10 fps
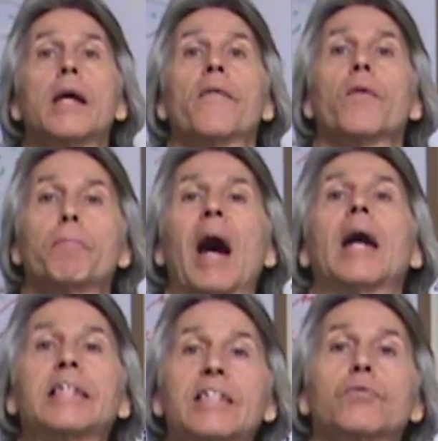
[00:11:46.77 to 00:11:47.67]
and the
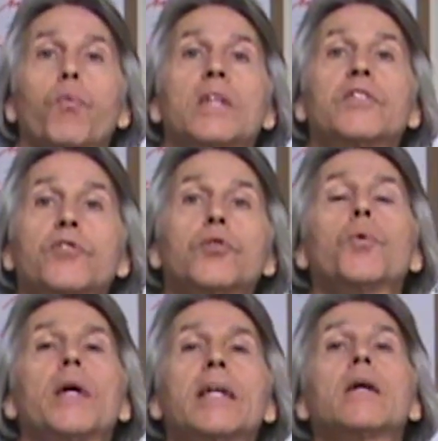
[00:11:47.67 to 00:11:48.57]
body is what it's
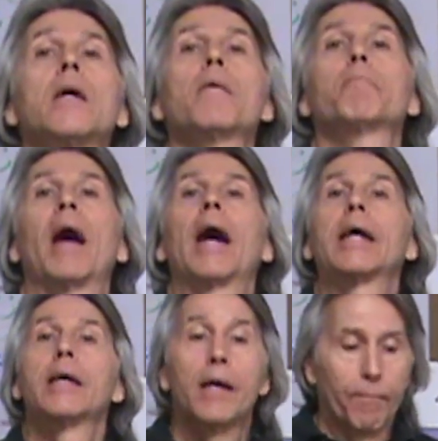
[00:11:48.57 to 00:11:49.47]
doing by